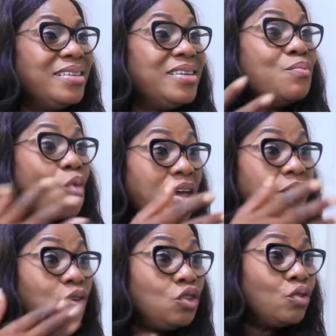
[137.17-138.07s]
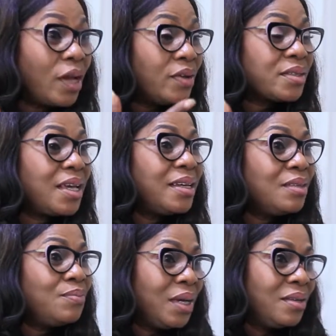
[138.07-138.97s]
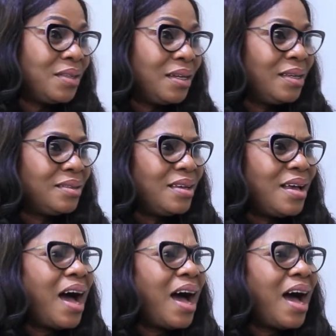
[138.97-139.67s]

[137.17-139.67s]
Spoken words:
The more even you that you're saying it believes in it.